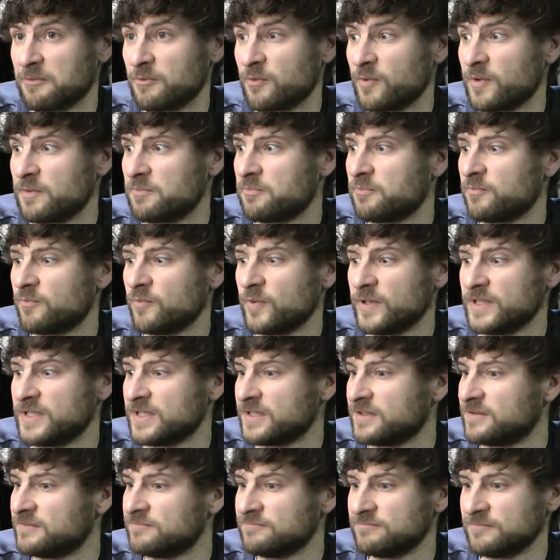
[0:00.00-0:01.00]
I mean, we we
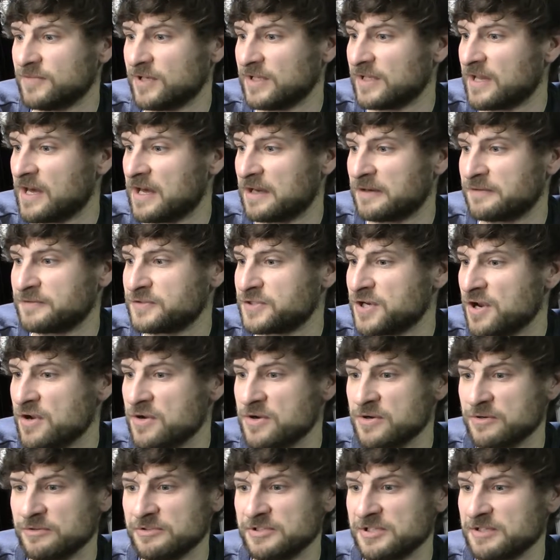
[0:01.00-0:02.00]
did a lot of
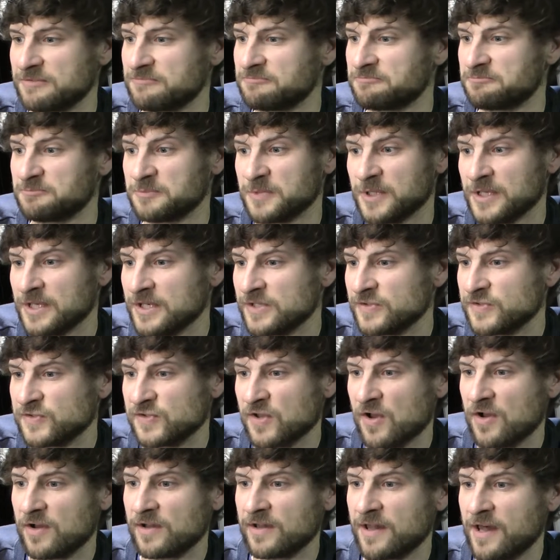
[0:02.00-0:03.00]
shows and
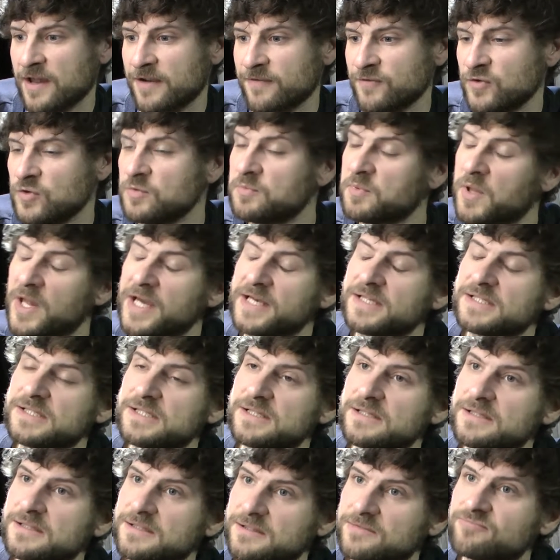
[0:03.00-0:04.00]
saw a lot of new
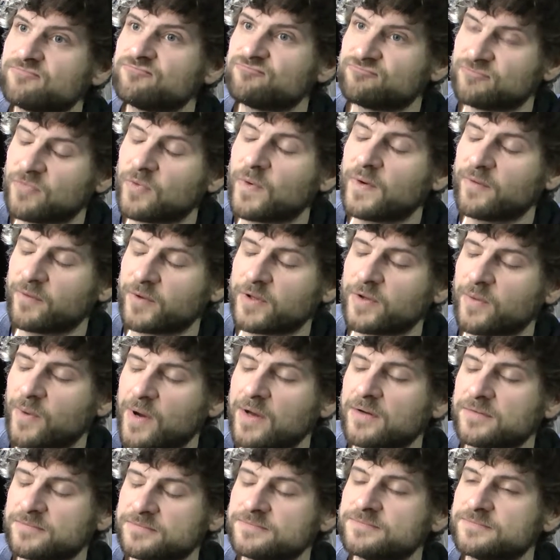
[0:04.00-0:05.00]
places, and it went really
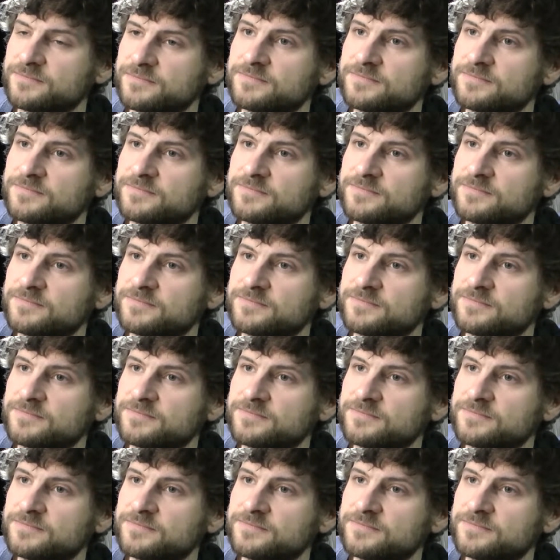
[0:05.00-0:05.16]
well.